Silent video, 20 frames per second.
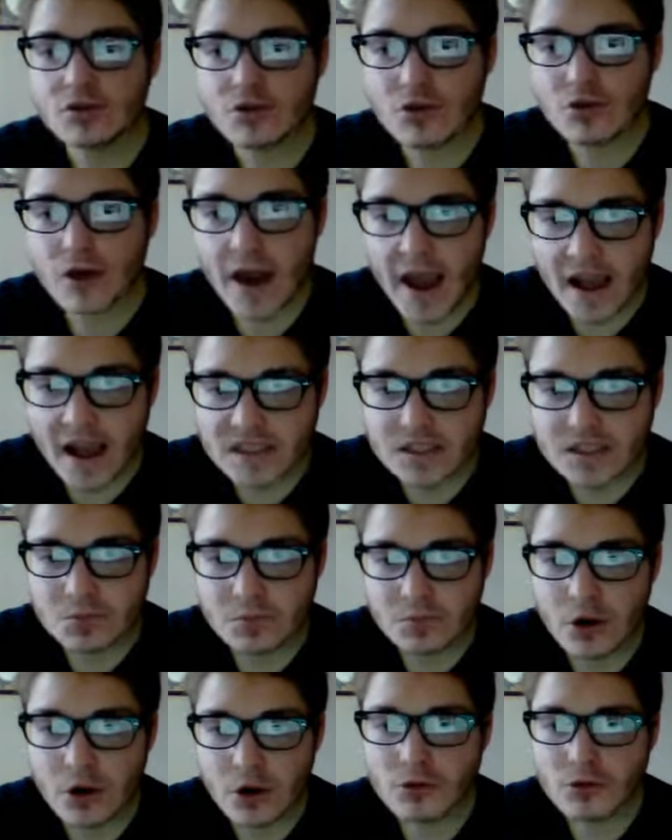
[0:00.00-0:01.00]

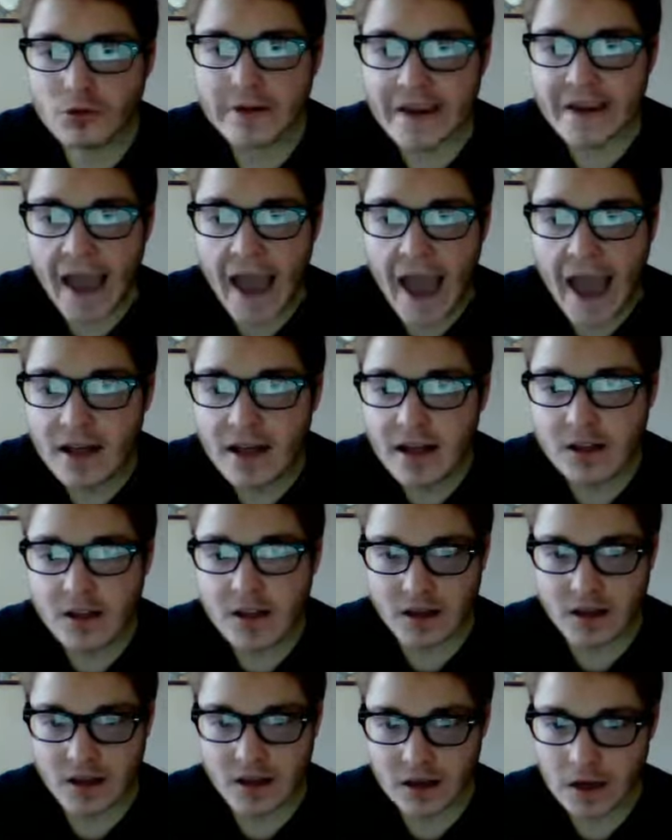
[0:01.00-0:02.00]
grasp
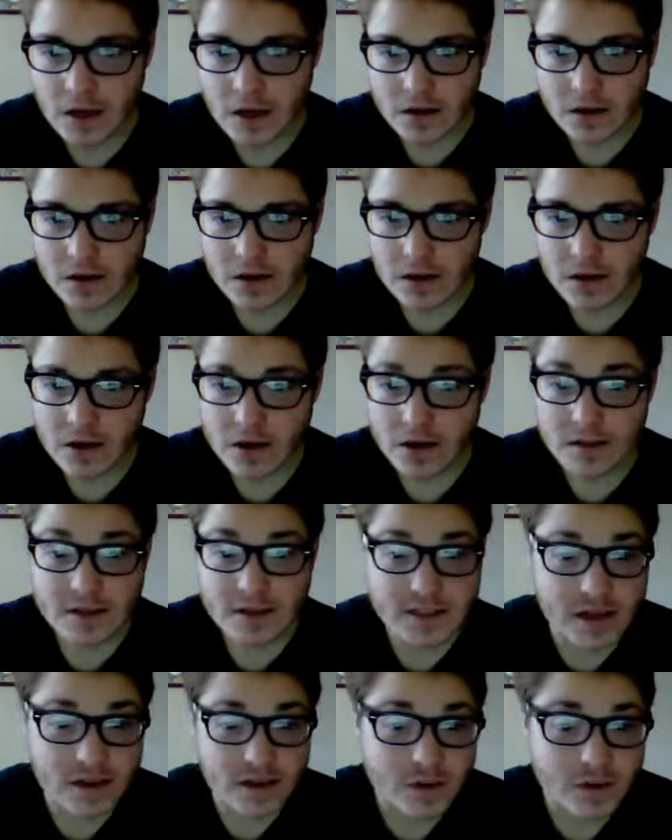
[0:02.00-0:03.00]
reality.
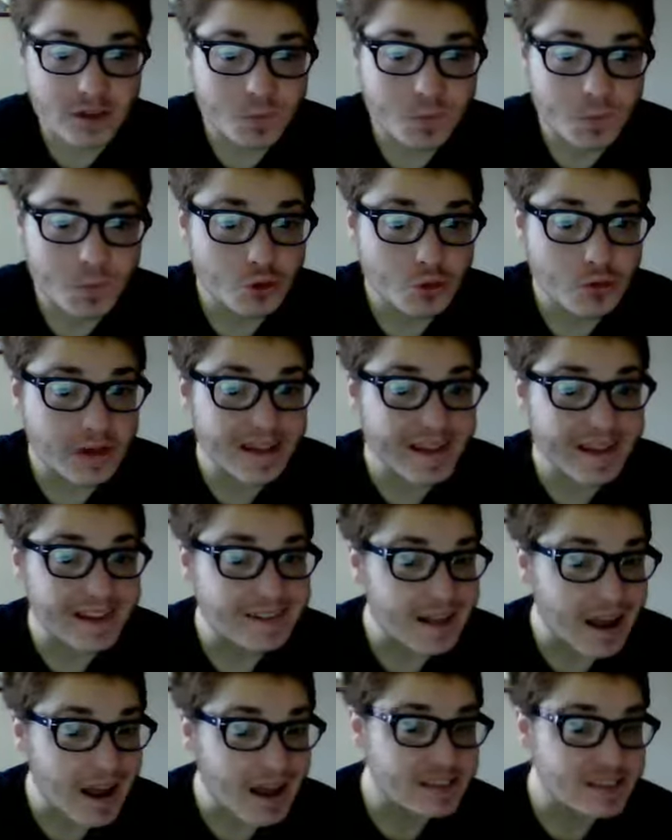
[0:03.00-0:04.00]
The difference between
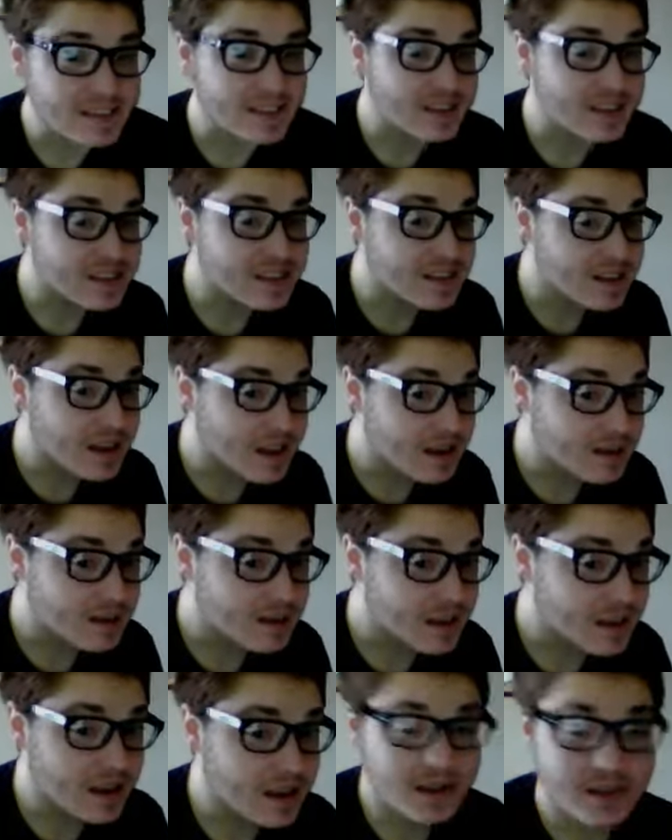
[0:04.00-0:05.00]
agnostics and
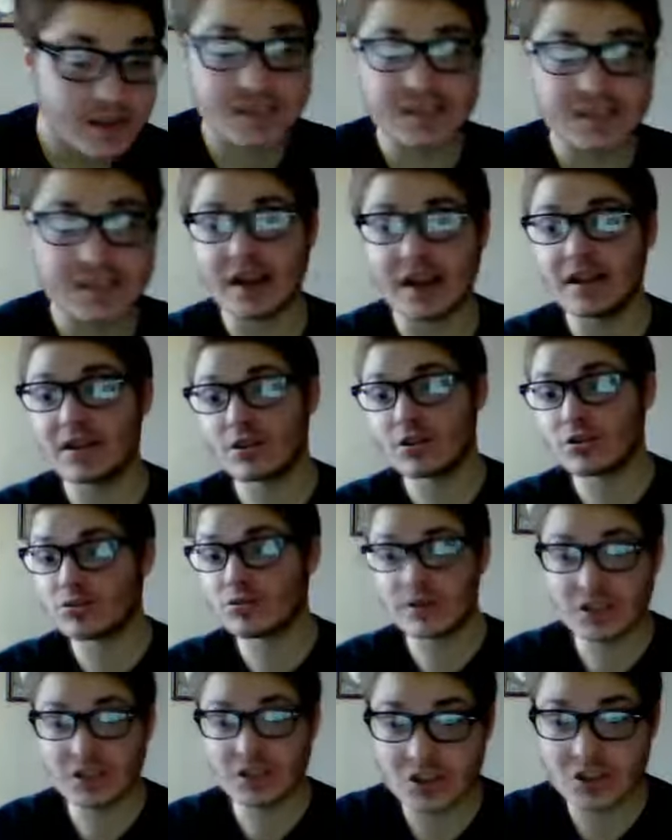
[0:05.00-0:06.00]
atheists and
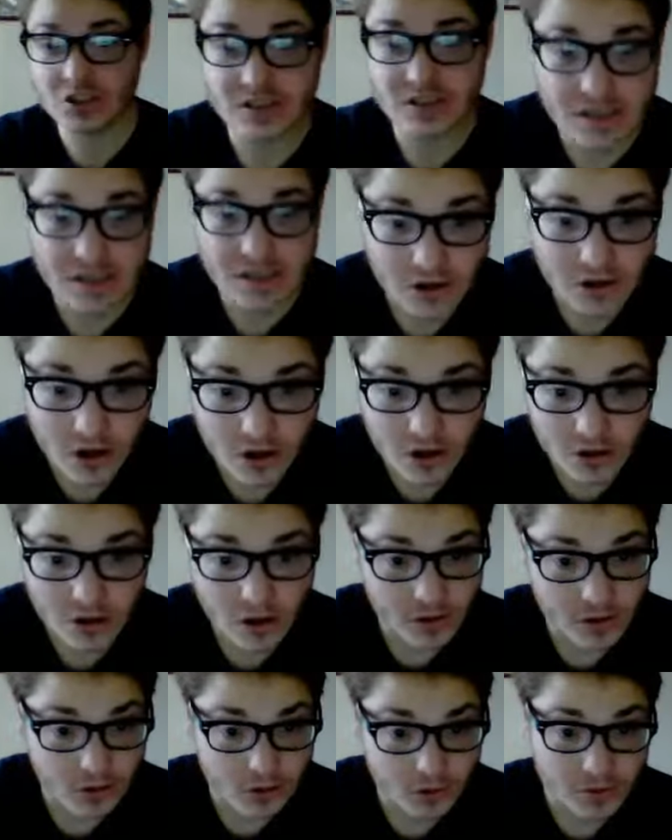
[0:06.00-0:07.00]
Christians and all
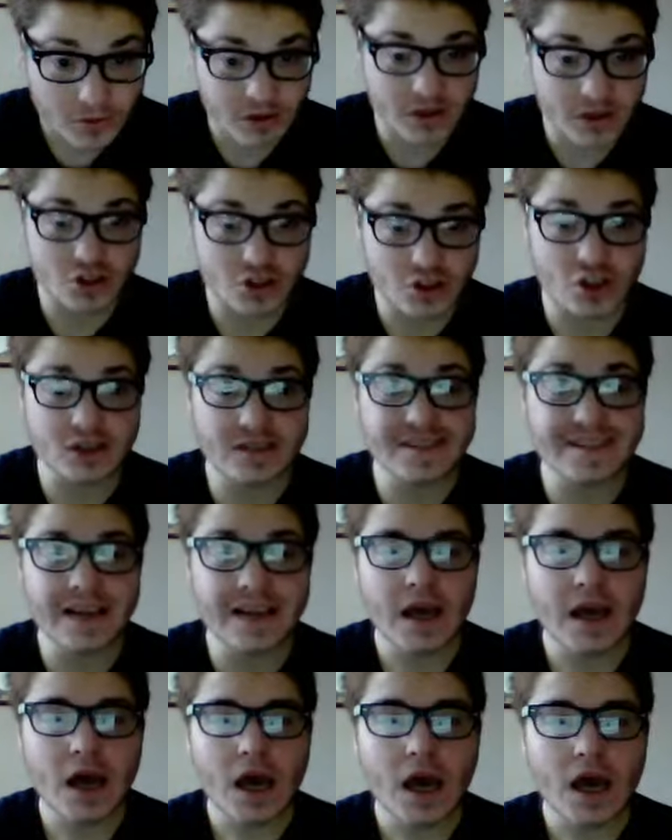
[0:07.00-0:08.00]
other religions,
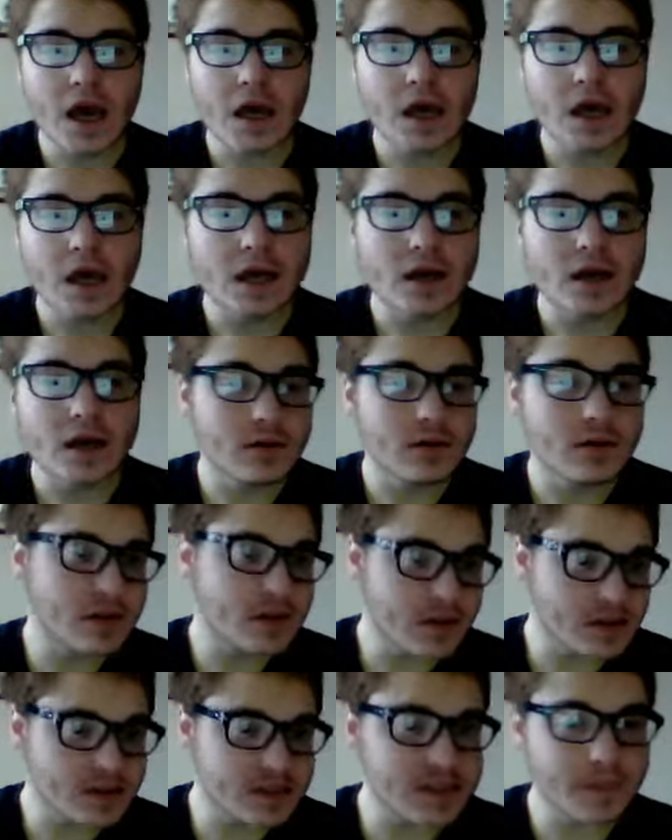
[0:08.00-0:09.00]

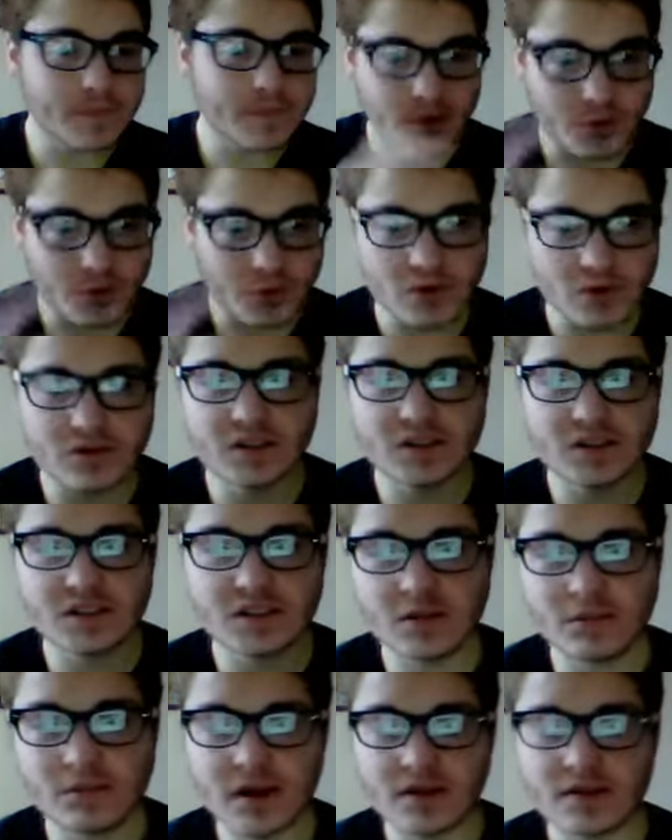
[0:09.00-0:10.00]
except for
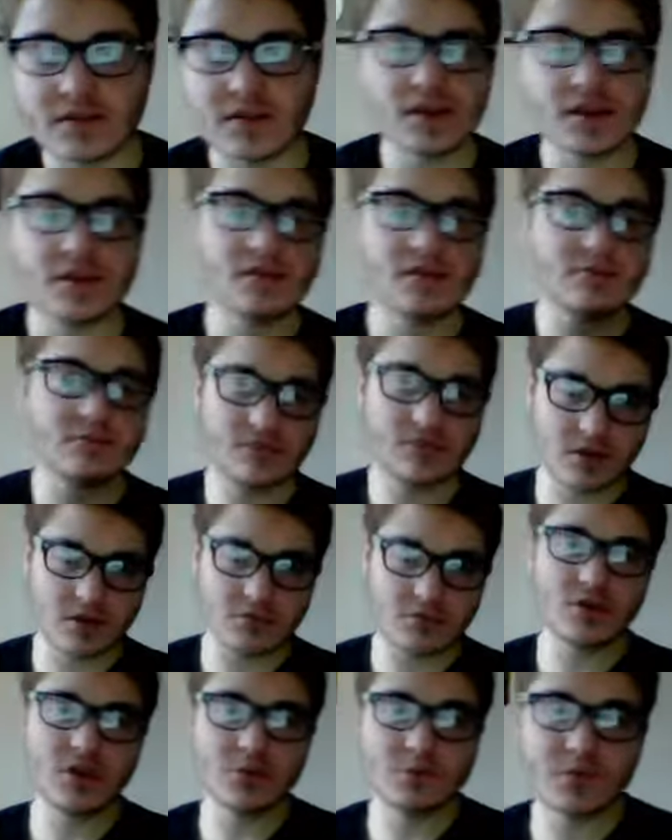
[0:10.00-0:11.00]
Buddhism, I think
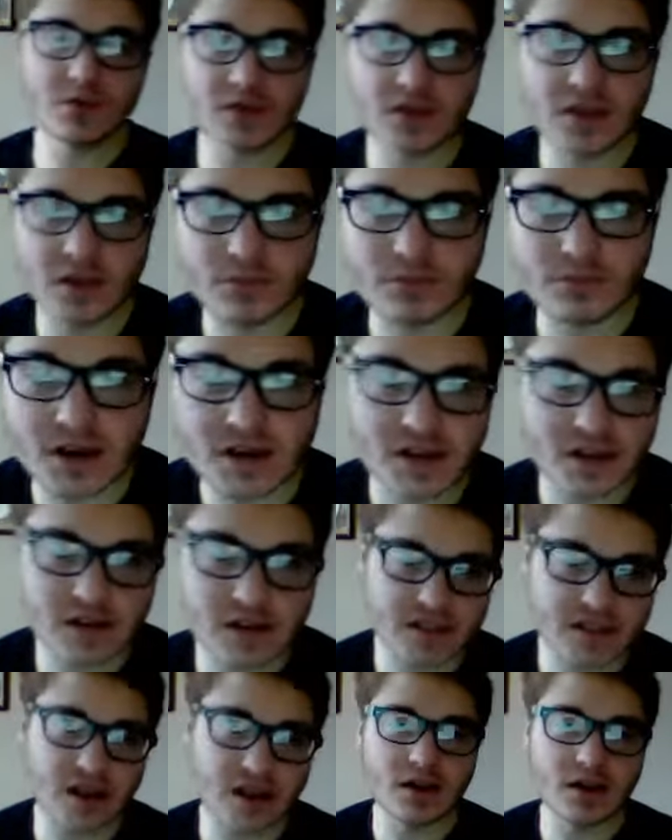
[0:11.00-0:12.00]
we could put them right
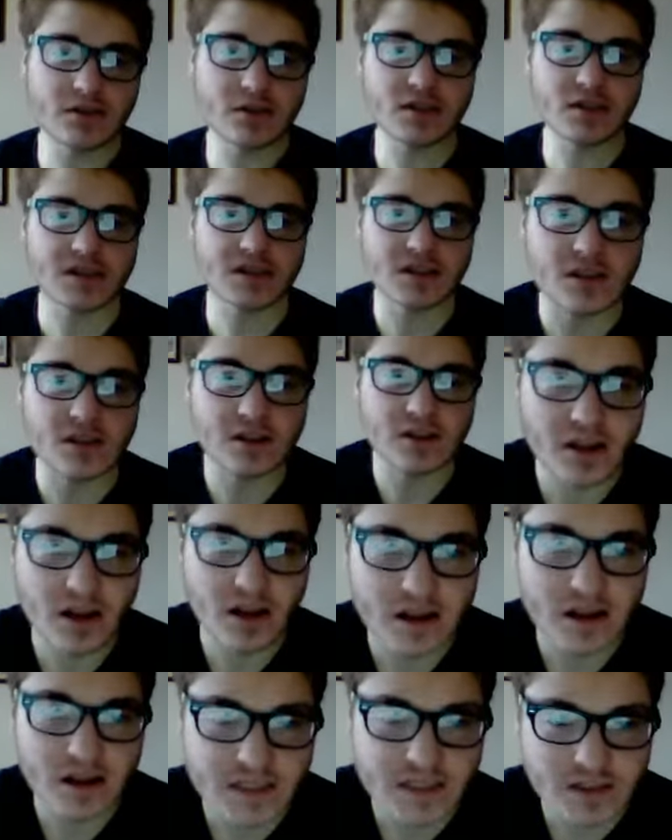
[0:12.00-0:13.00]
next to atheists and
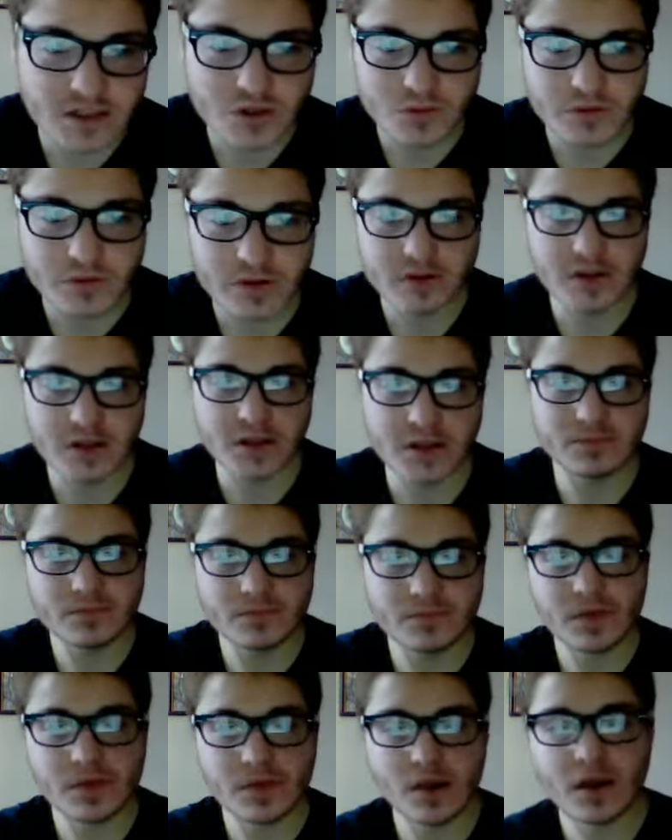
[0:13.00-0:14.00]
agnostics, really.